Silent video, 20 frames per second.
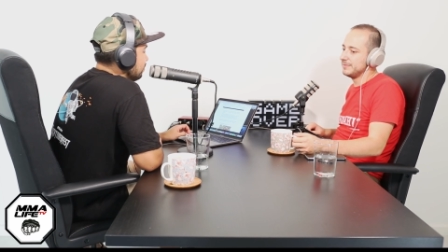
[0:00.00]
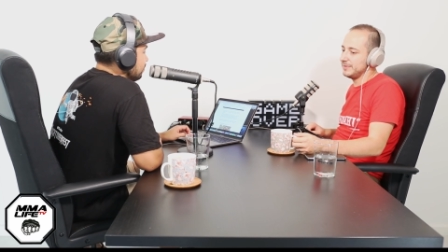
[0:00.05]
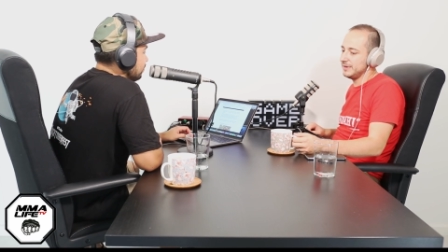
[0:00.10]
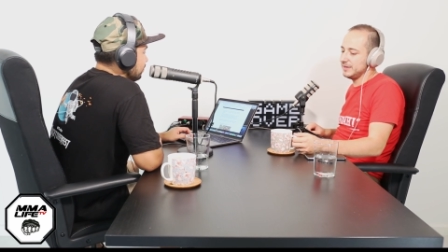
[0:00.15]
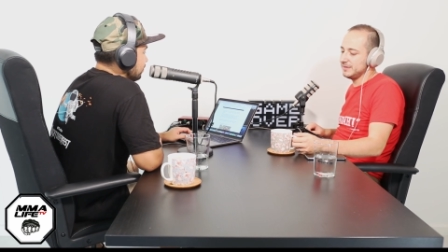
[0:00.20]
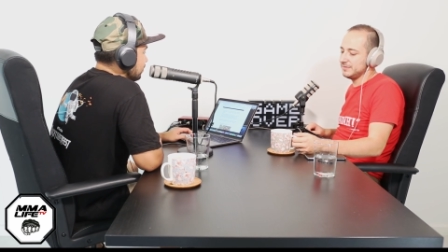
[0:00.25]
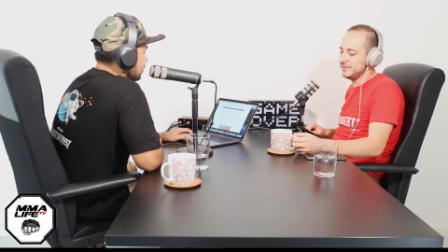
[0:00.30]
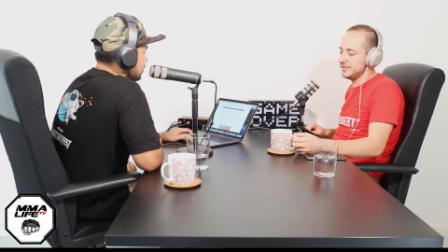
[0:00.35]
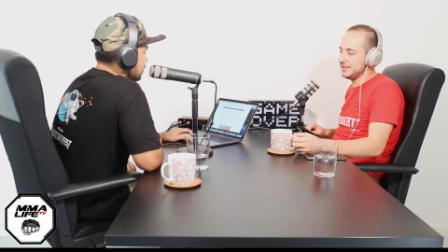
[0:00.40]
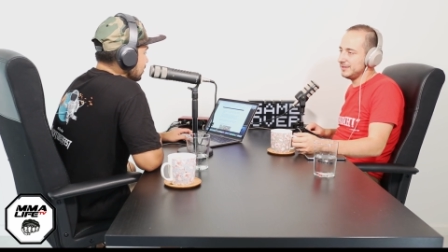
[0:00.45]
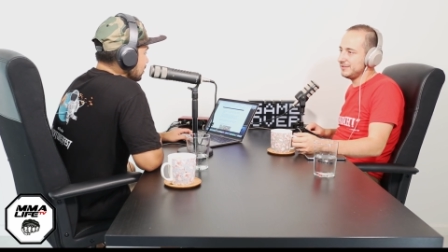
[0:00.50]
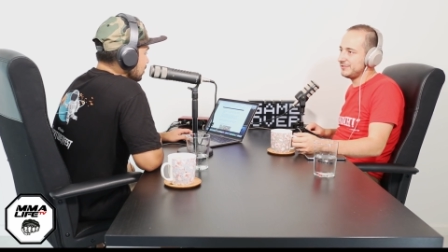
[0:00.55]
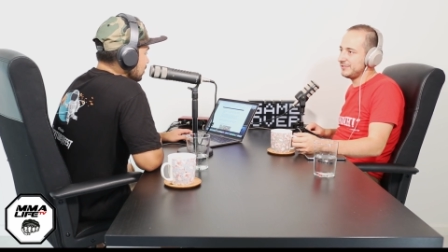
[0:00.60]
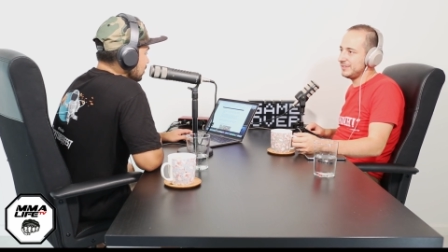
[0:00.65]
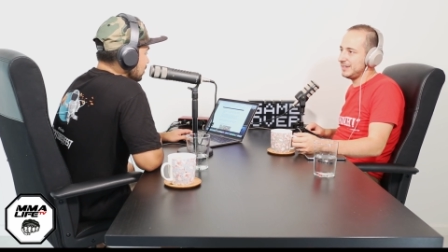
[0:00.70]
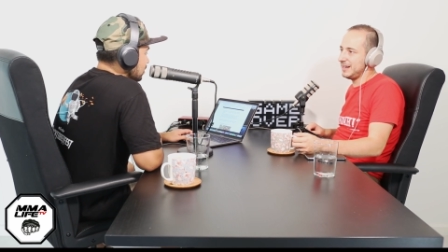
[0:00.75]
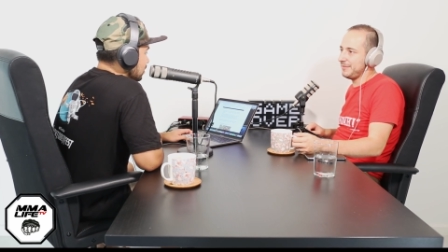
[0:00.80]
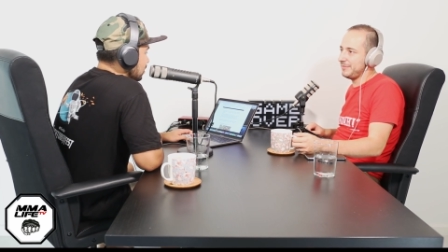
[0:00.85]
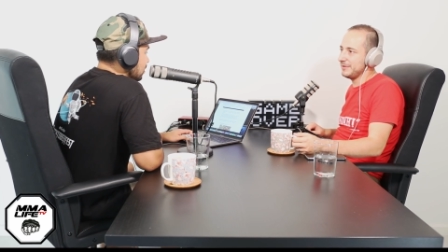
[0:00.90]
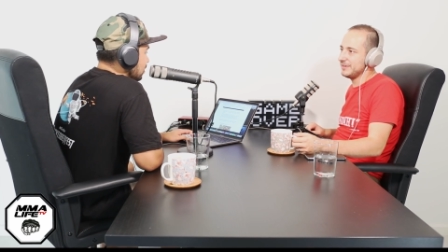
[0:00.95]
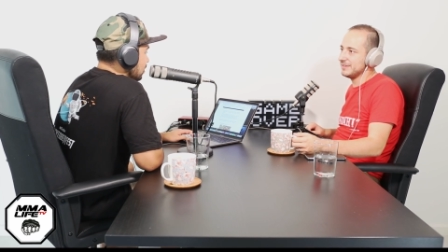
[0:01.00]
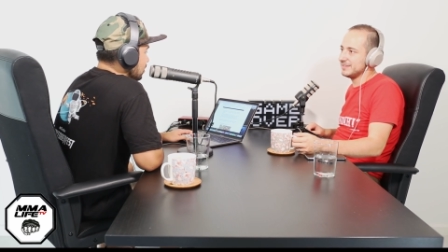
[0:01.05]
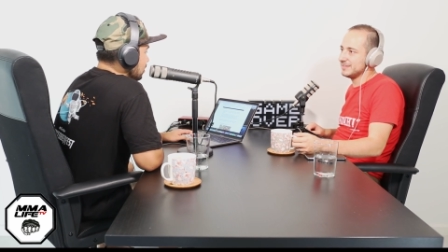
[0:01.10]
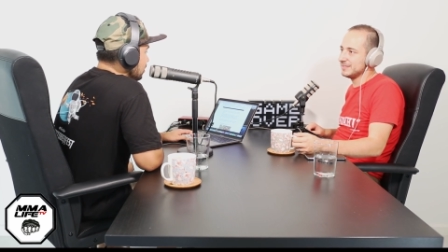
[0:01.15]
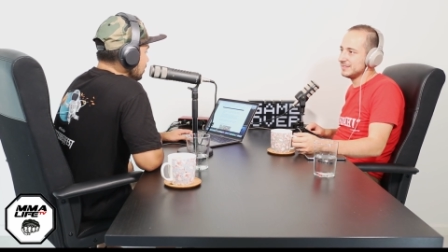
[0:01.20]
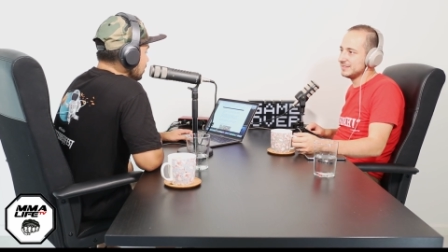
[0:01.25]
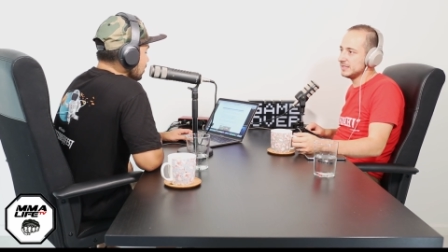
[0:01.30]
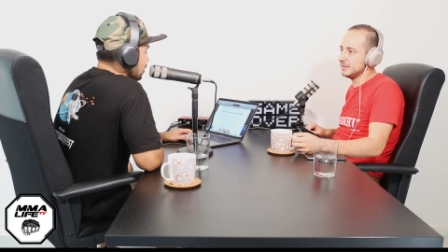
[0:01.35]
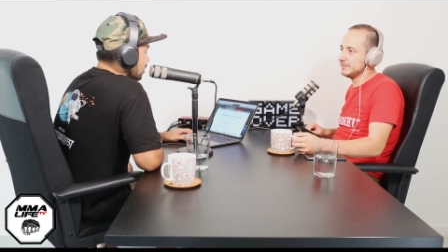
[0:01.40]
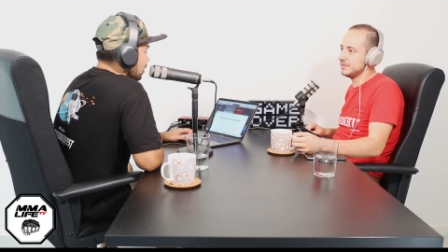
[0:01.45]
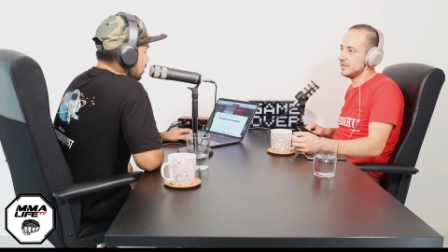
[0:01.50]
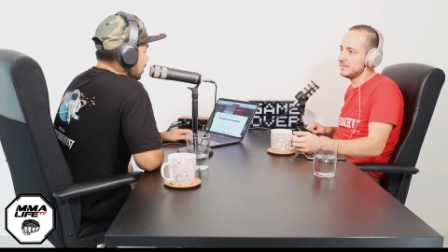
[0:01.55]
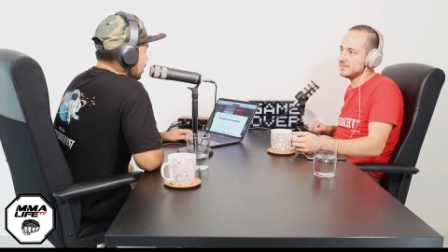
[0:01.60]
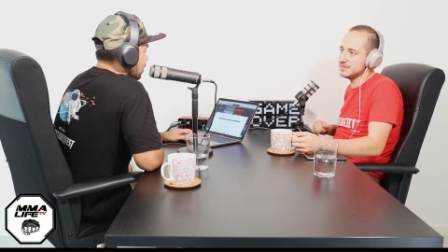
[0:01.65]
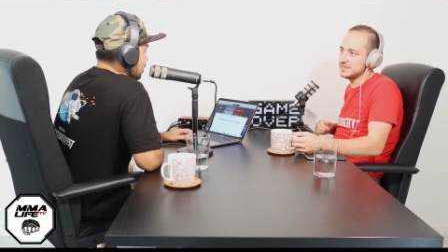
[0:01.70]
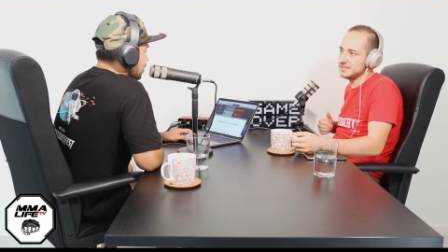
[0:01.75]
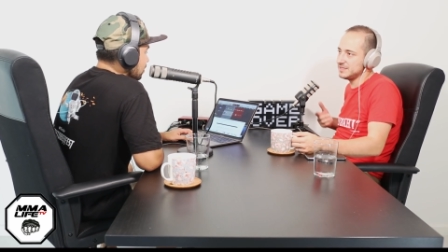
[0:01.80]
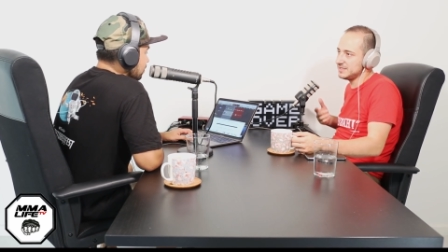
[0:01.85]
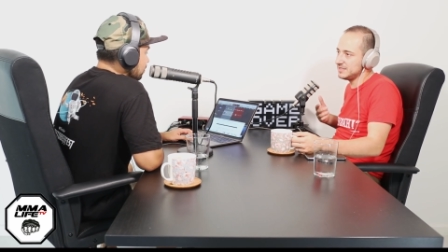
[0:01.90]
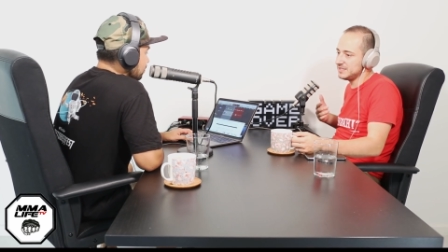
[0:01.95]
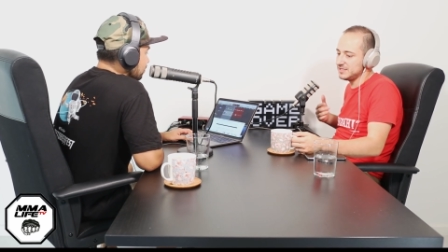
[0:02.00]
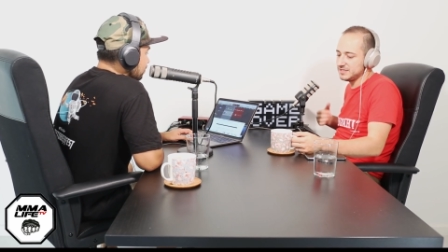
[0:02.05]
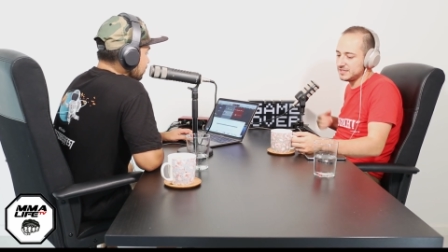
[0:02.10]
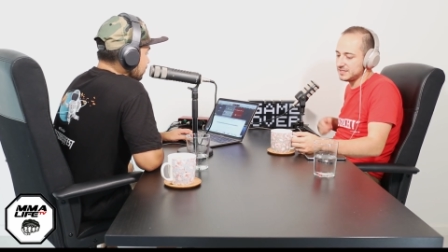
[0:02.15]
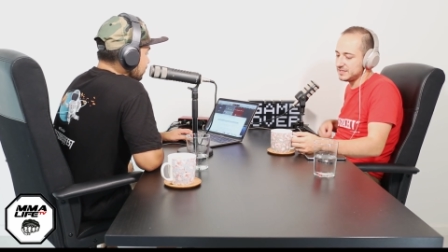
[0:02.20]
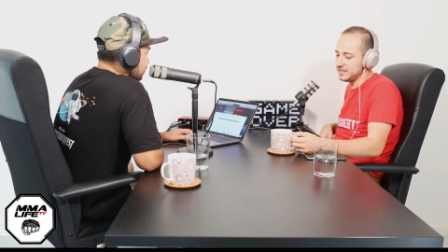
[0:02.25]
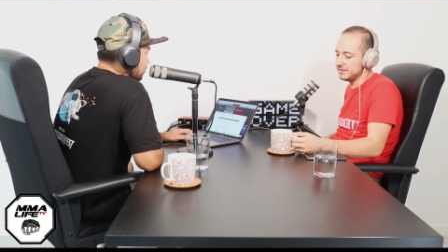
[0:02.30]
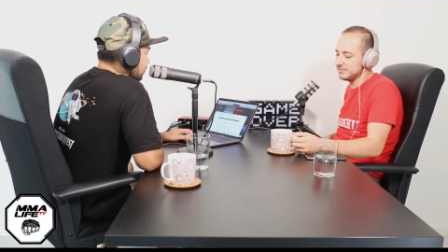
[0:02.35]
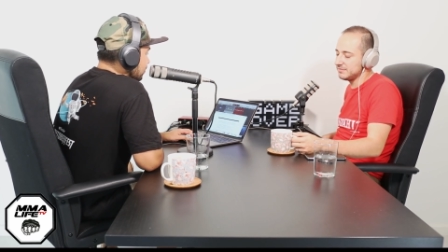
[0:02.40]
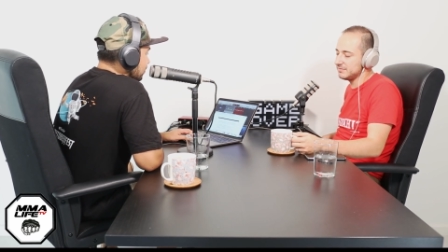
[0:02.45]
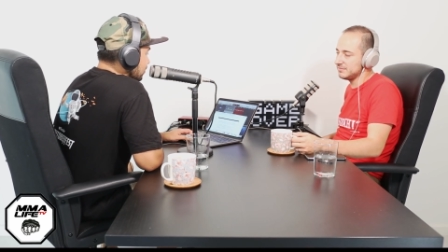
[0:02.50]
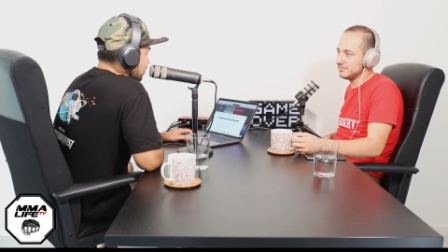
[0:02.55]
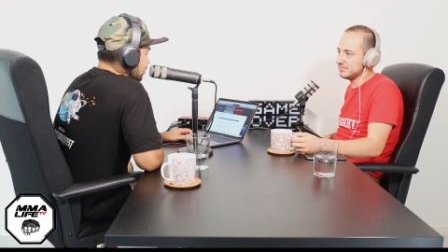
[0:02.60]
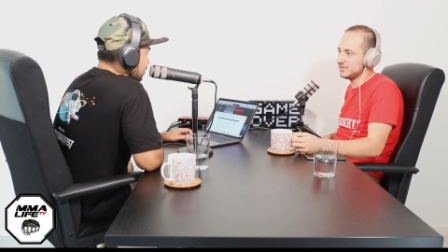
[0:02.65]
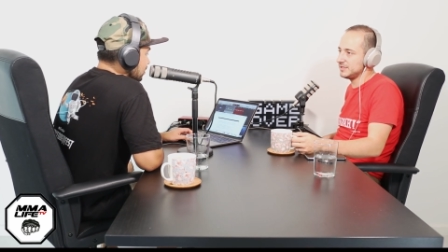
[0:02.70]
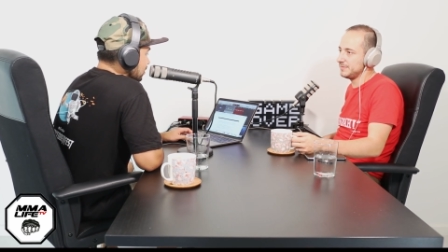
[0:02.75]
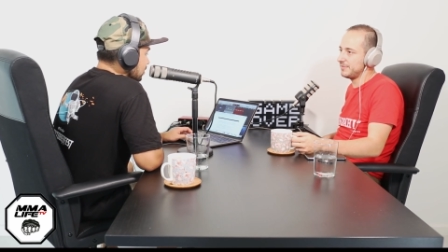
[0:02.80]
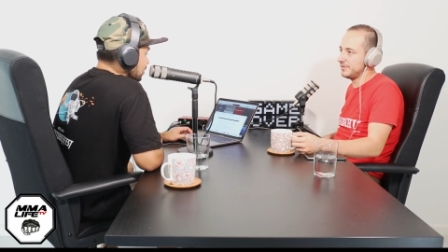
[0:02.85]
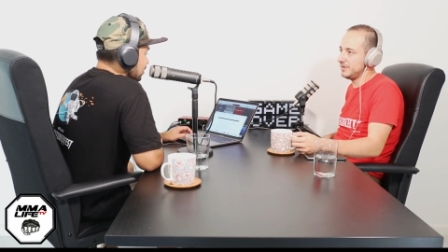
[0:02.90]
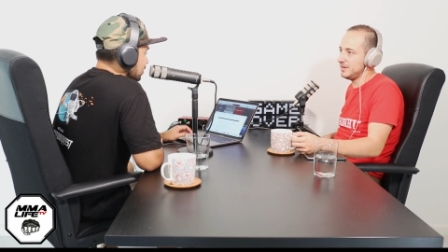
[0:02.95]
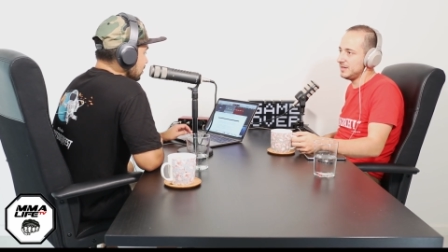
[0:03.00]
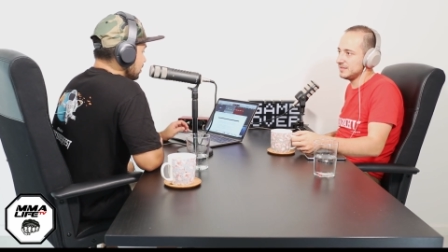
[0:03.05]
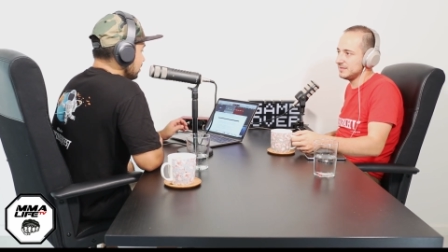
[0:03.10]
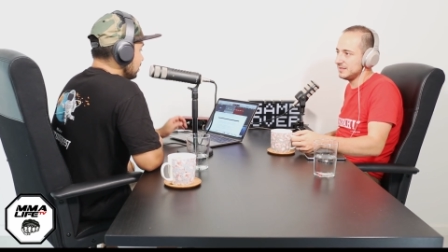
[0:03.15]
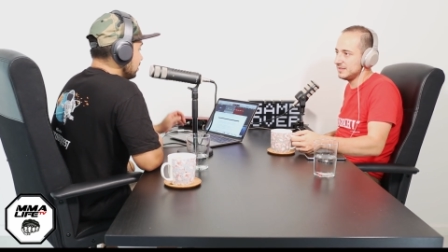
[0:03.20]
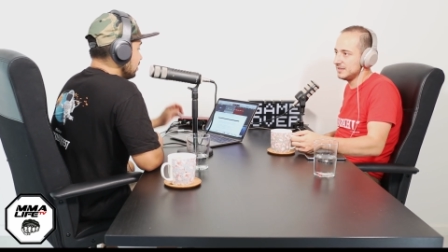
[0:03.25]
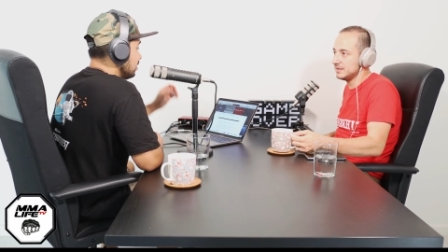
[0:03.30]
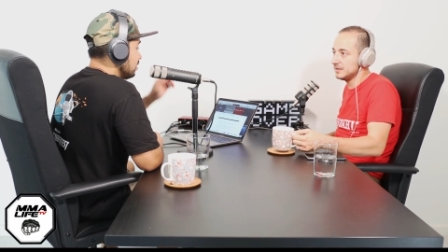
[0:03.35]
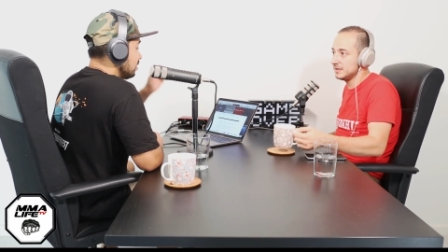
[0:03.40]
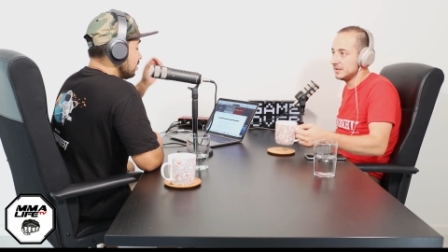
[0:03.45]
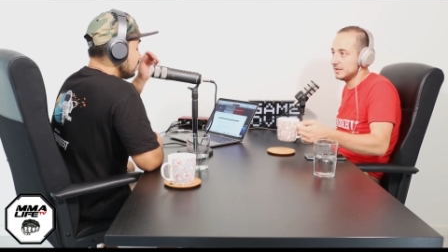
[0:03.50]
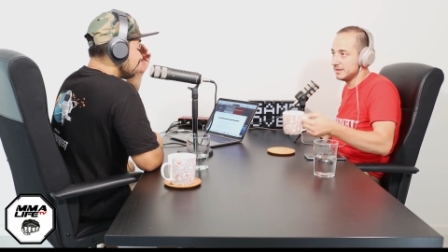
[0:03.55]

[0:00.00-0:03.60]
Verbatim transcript: But you know, shit happens. Yeah. Sometimes you just get surprised.